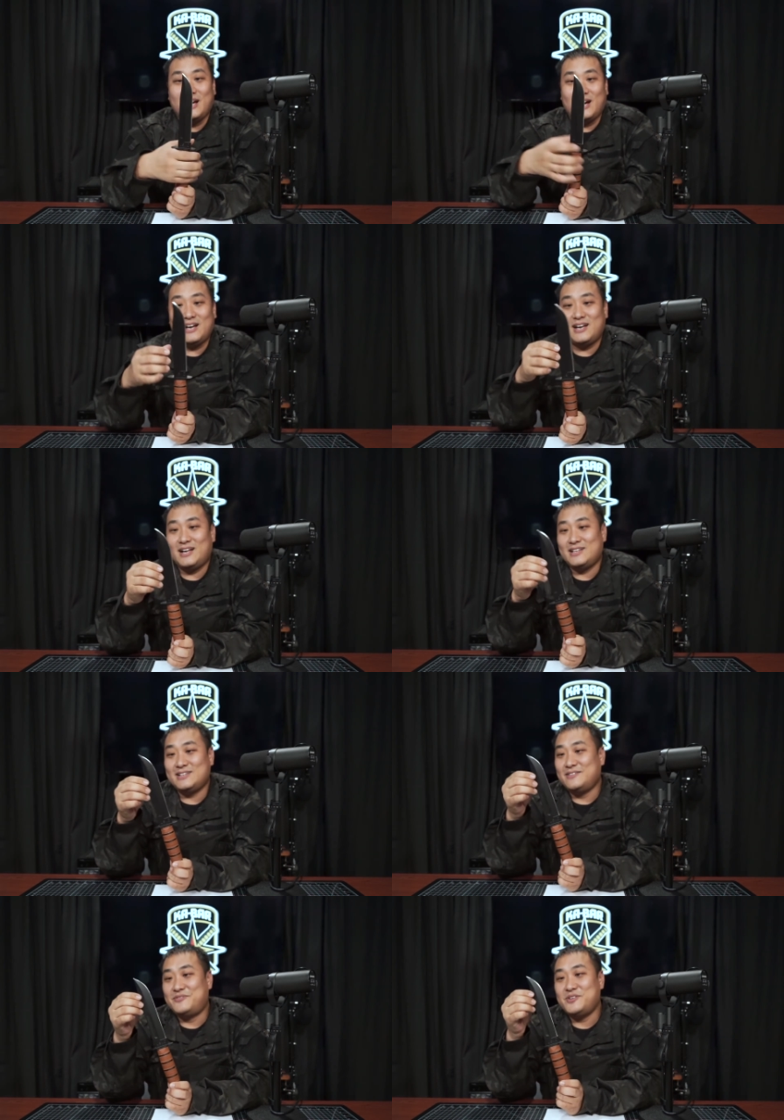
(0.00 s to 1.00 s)

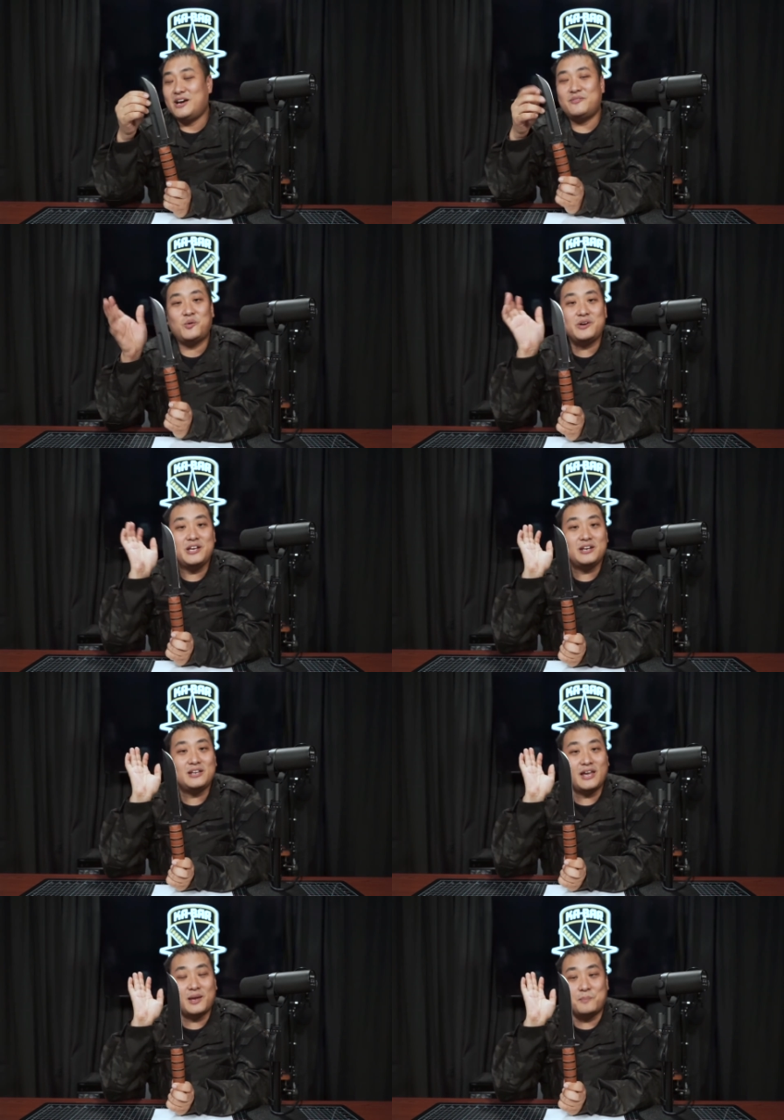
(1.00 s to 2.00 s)
If you ever needed
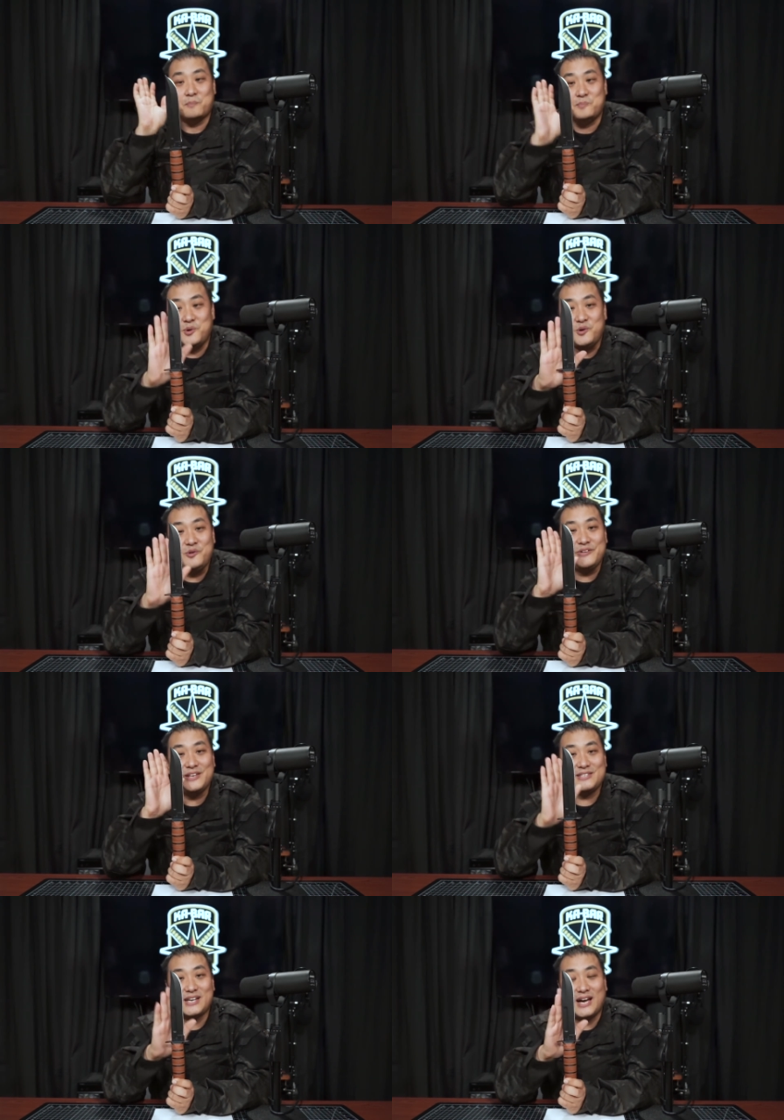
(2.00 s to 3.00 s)
like a
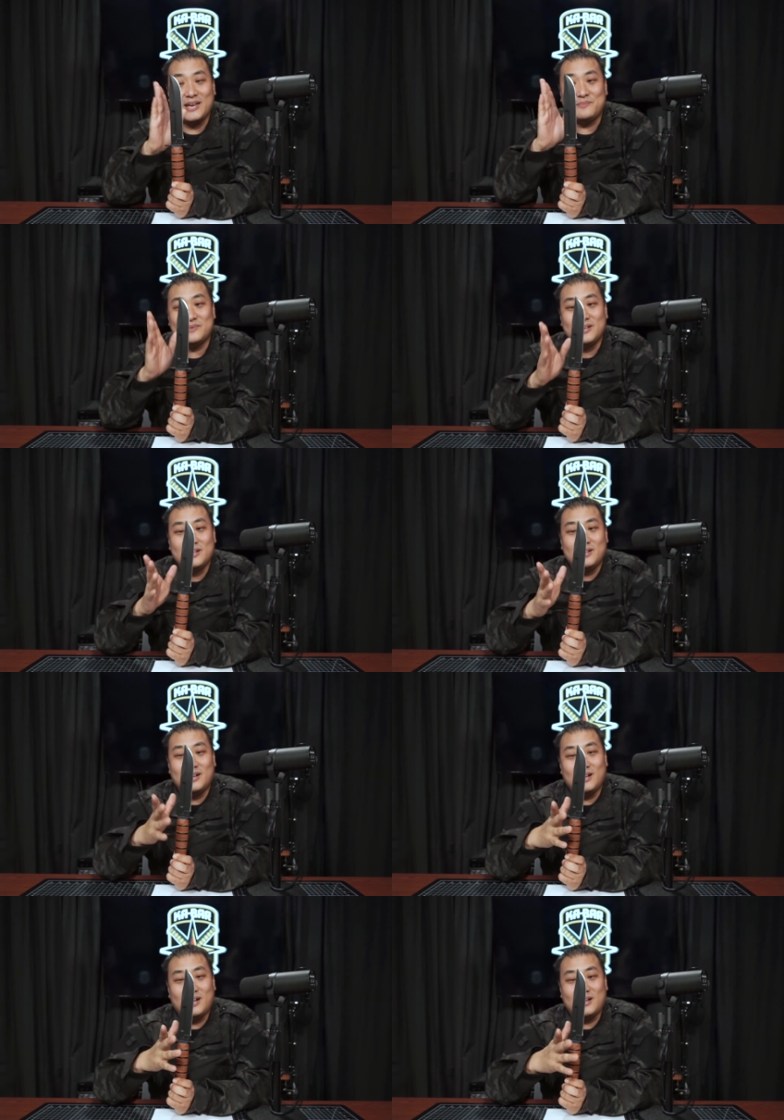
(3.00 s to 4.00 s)
movie type
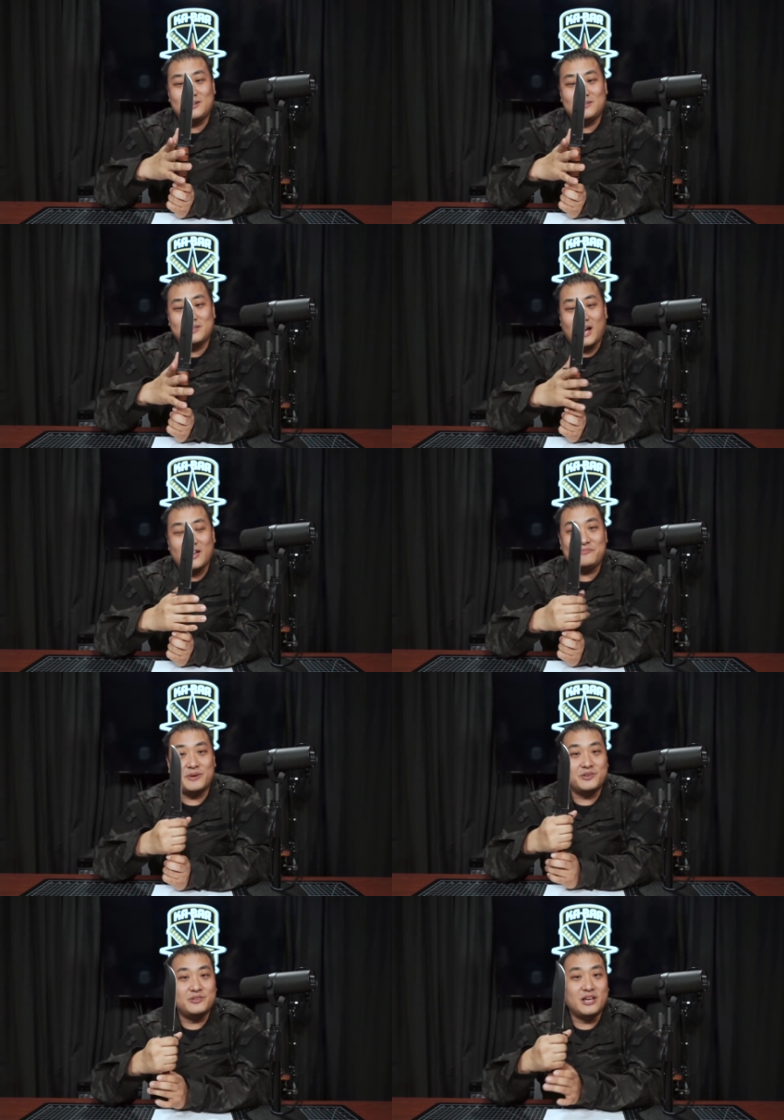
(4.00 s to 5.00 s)
knife,
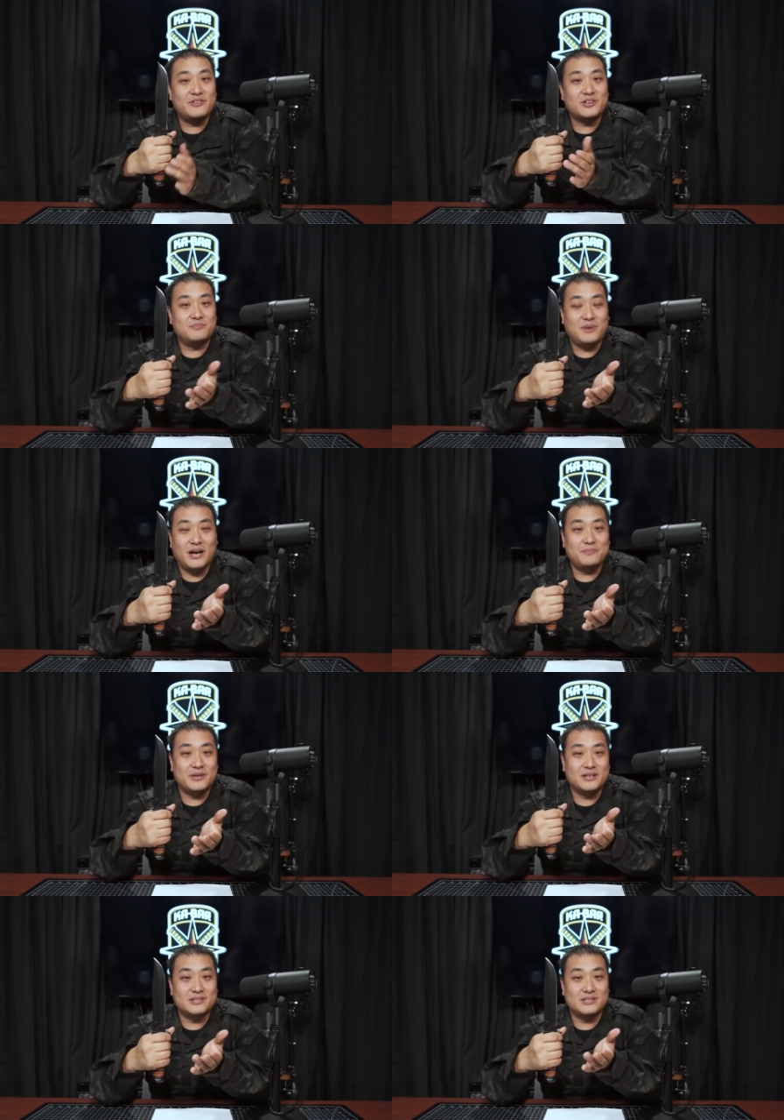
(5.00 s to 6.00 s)
but you never could buy it
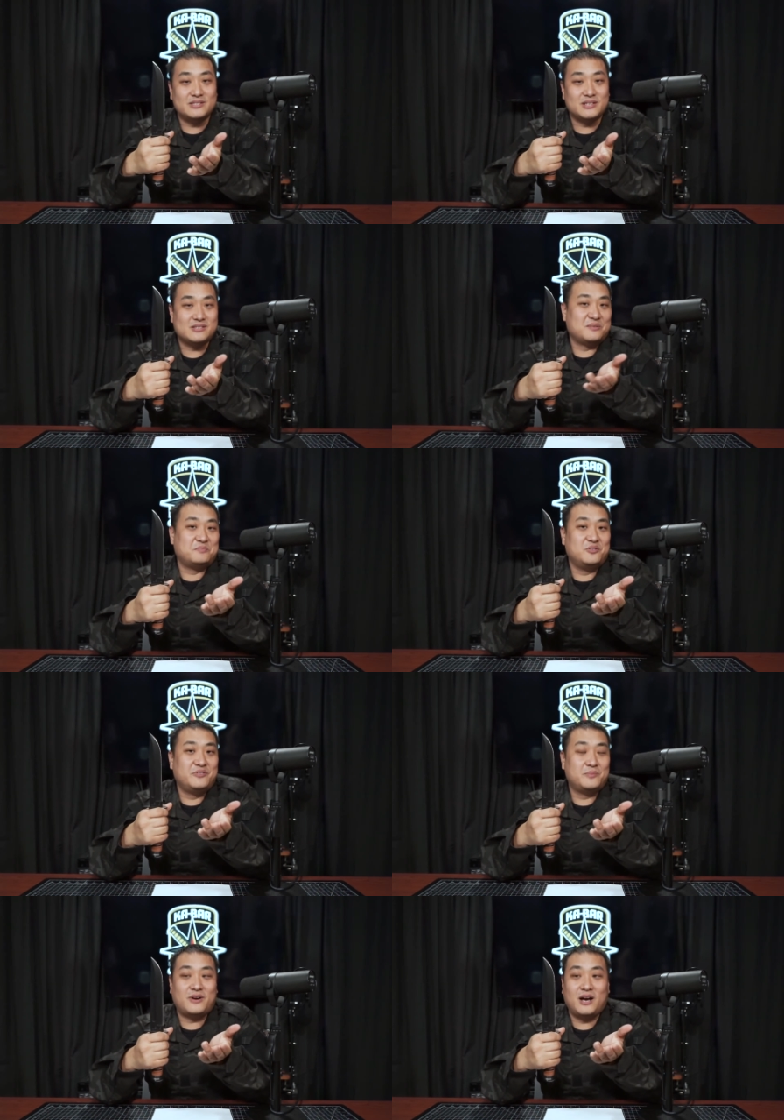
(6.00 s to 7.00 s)
because it's just a
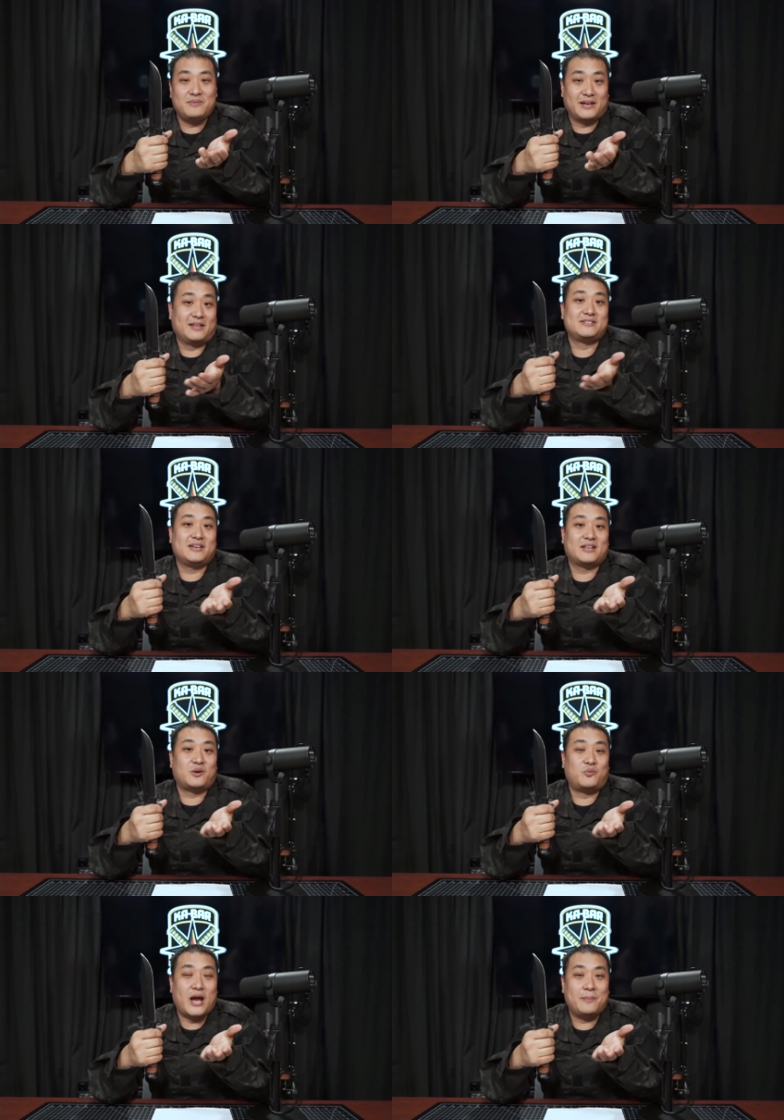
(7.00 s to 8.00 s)
movie prop, like let's say like
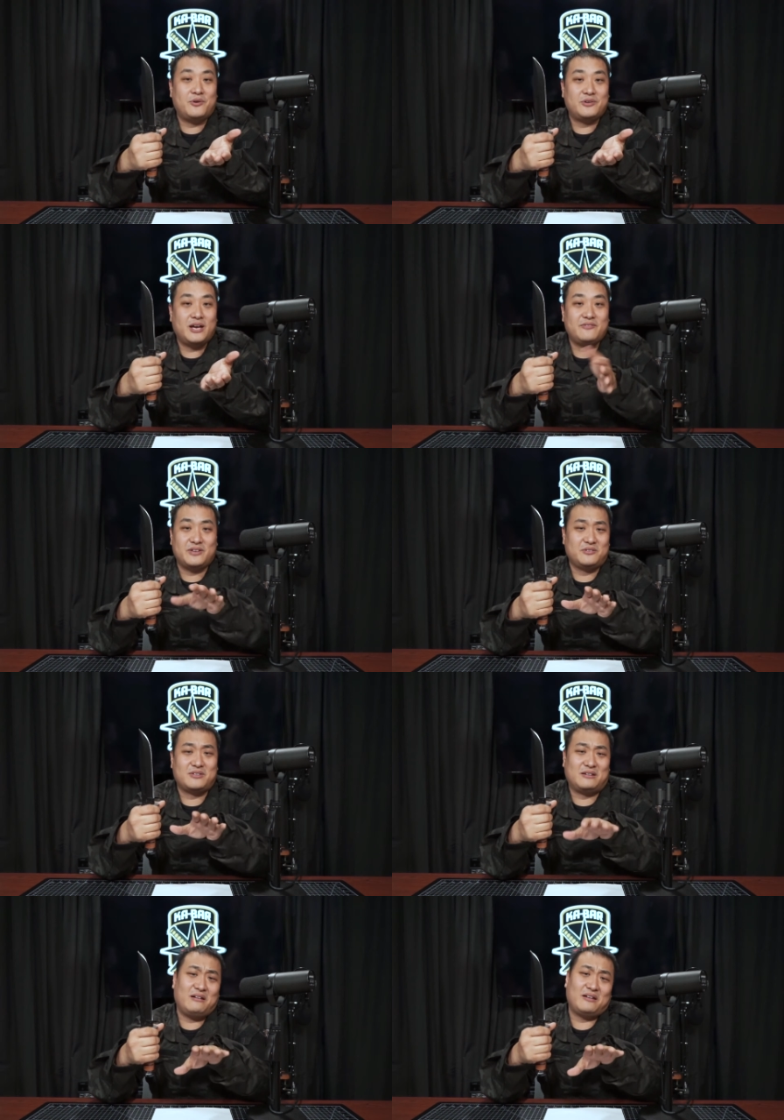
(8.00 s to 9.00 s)
the Rambo knife, and you
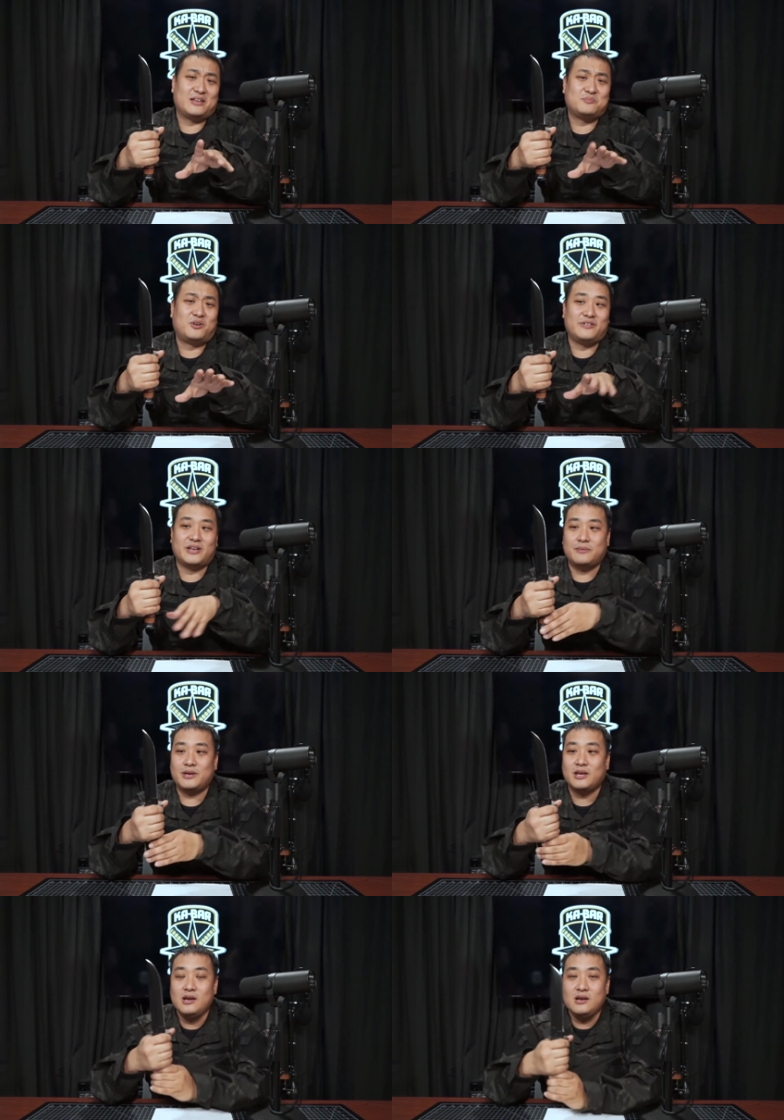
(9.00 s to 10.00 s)
thought, that's more of a gimmick.